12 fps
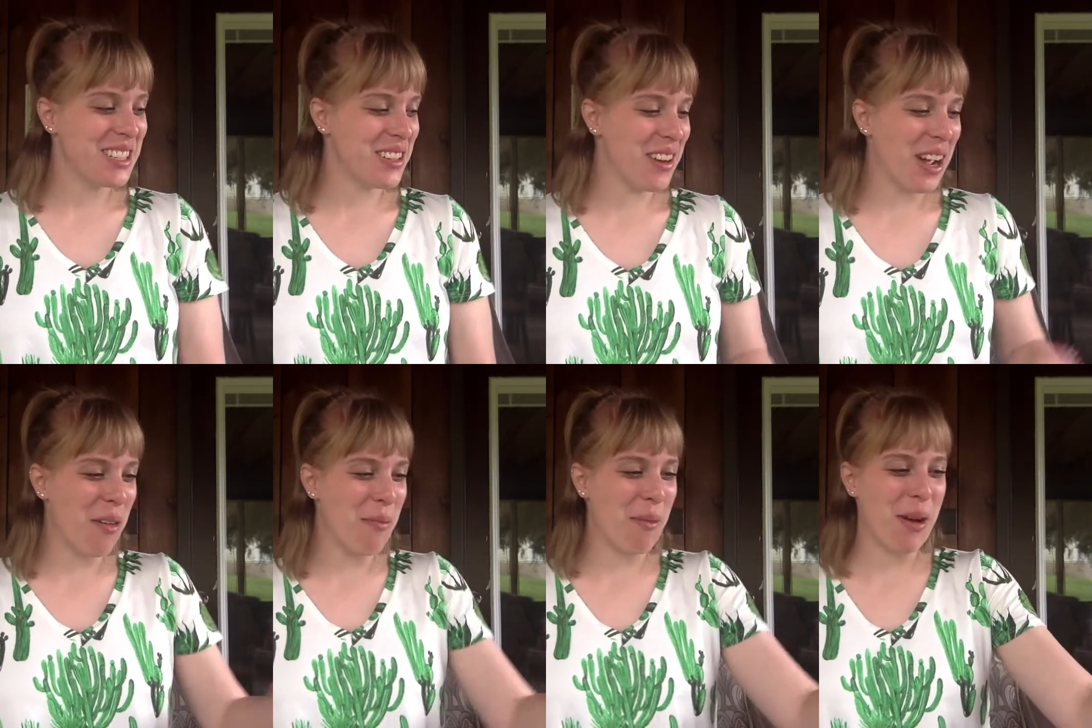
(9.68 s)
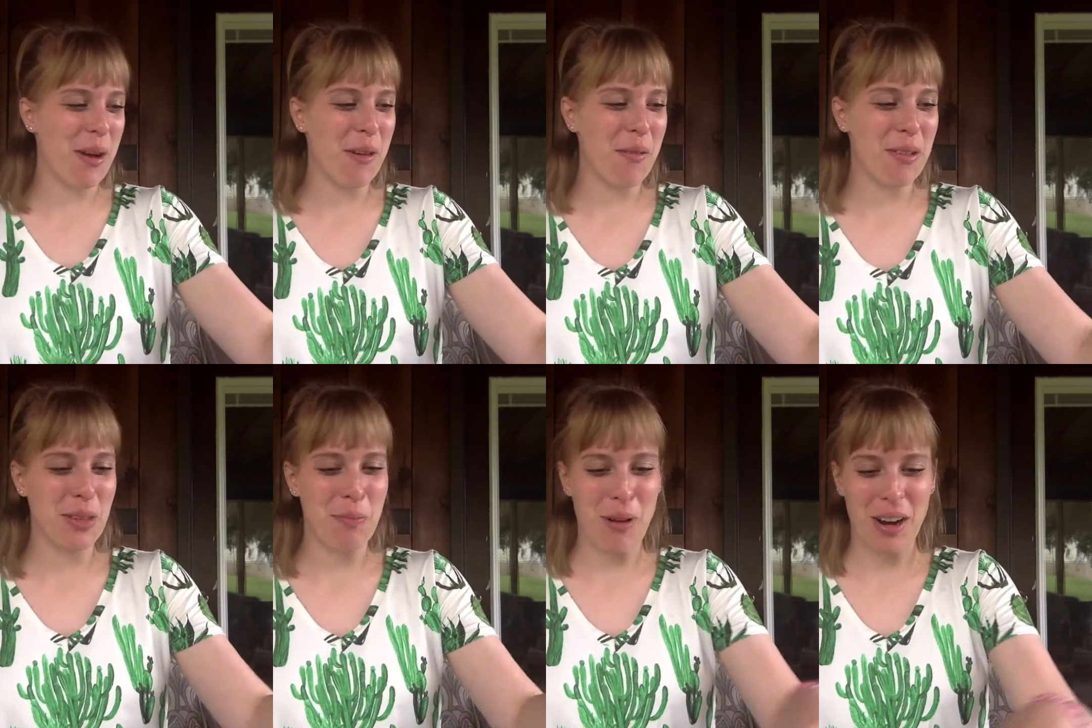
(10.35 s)
to help uh,
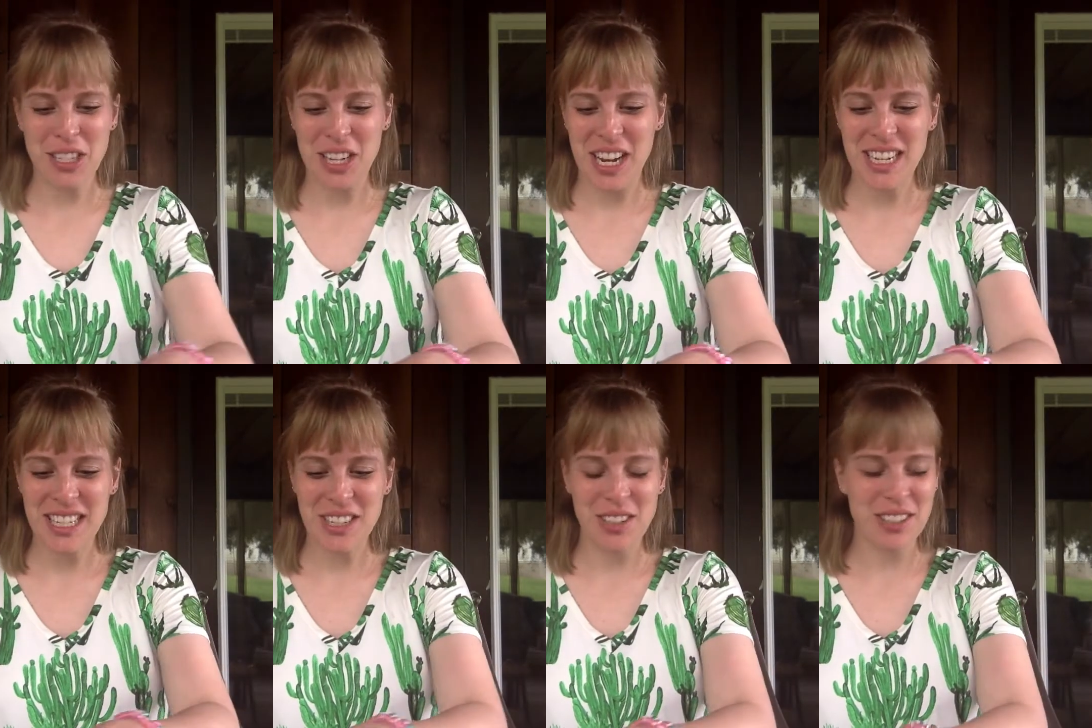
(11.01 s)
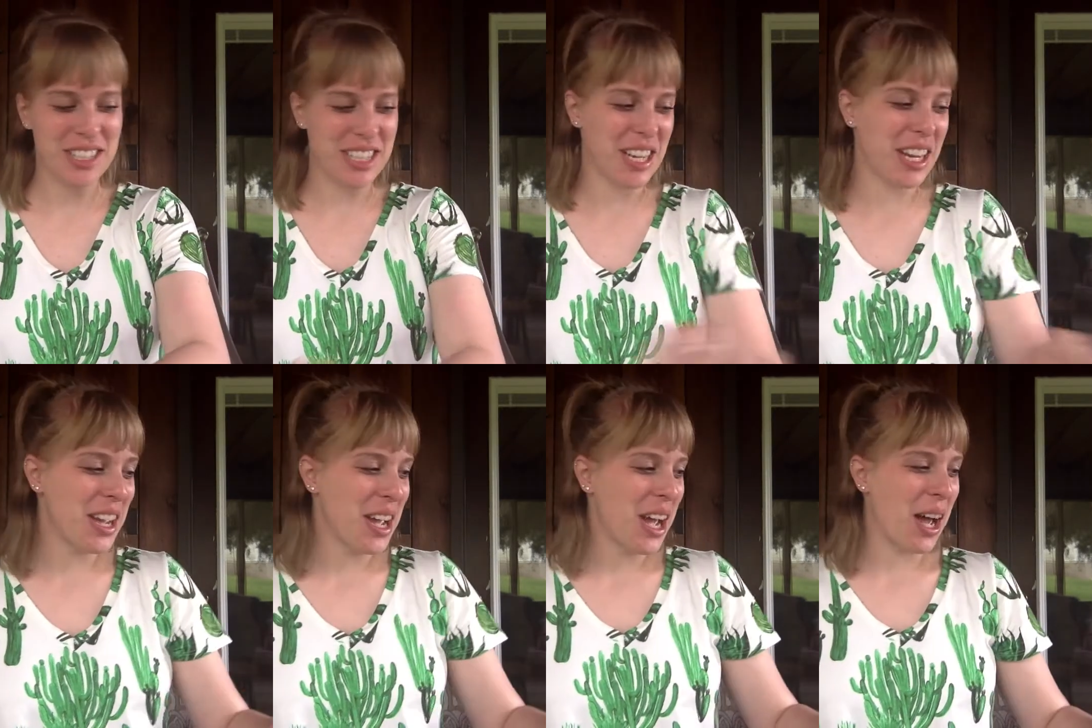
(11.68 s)
with a project, and you'll
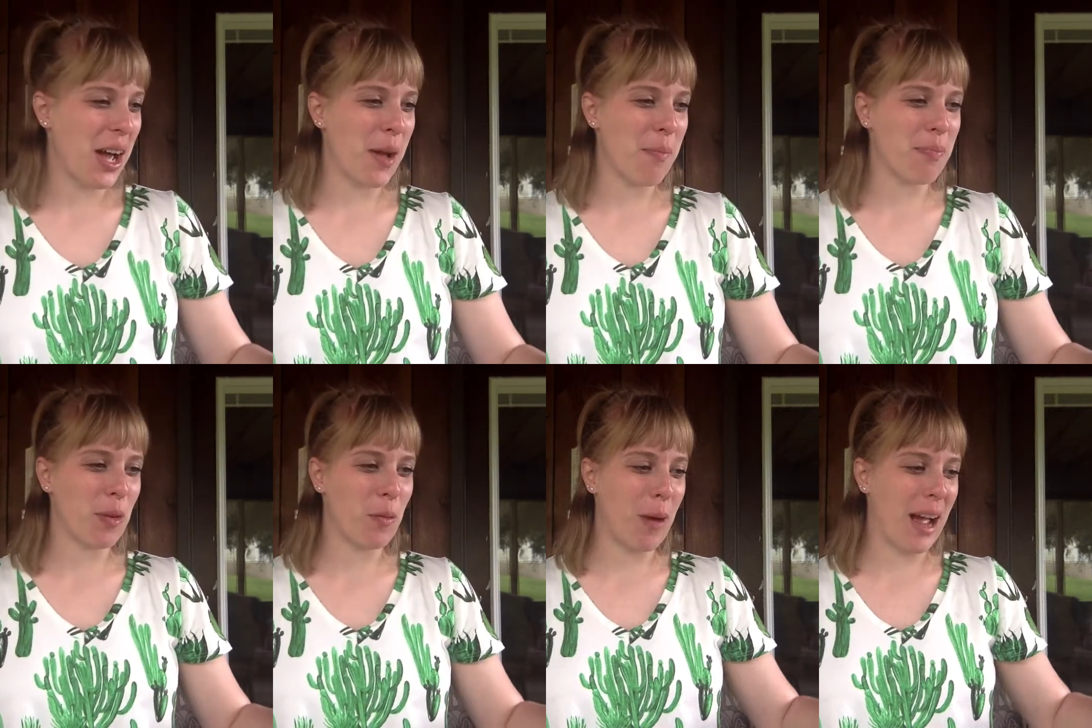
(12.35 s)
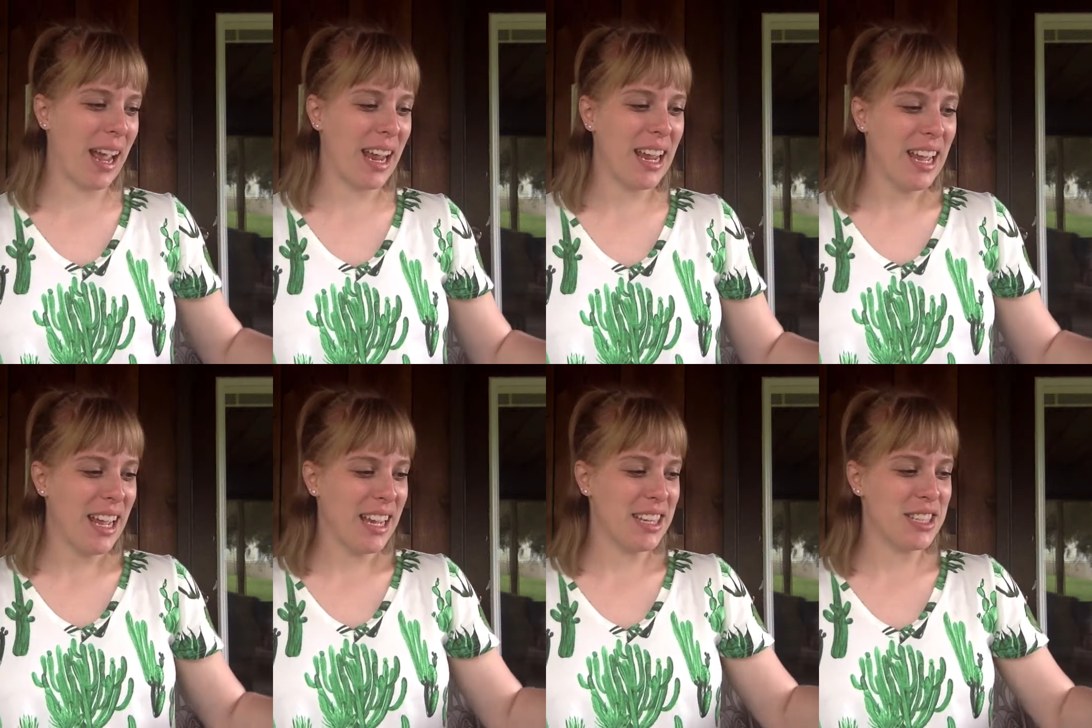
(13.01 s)
see um, why
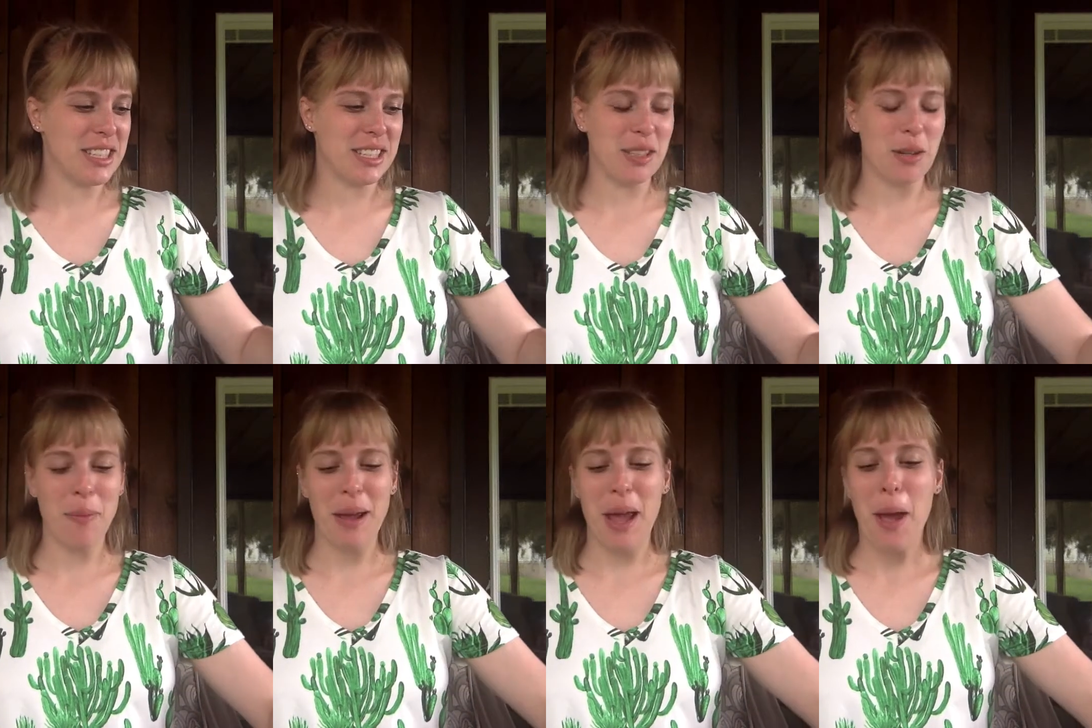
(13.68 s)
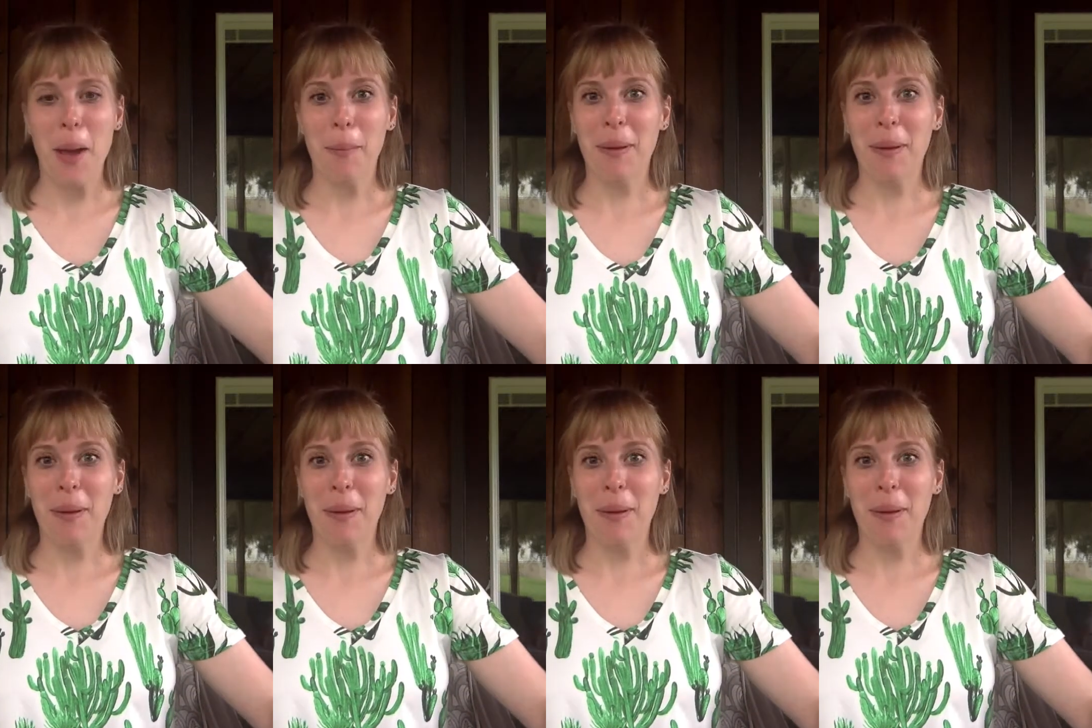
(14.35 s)
in just a little bit.